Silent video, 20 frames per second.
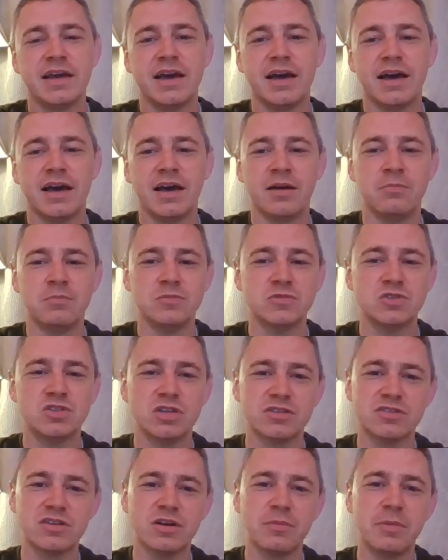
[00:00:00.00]
So
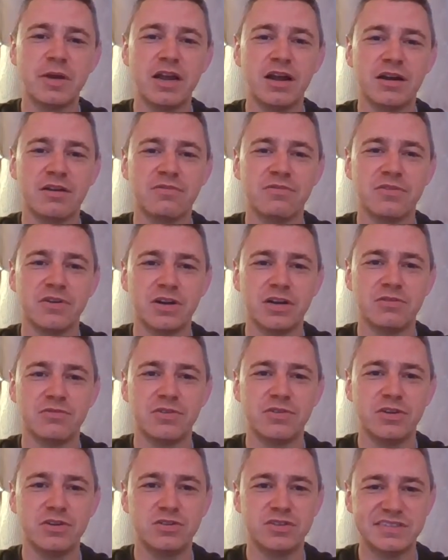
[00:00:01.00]
it's going to be a lot of fun
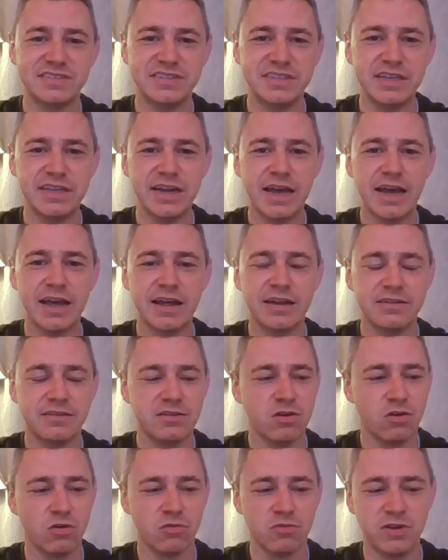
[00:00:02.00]
for you to see that, and
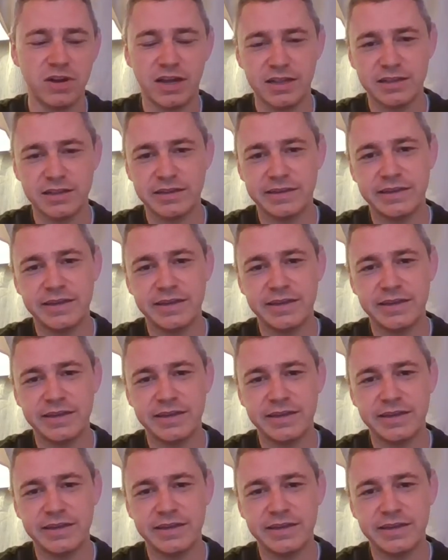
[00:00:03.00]
hopefully I'll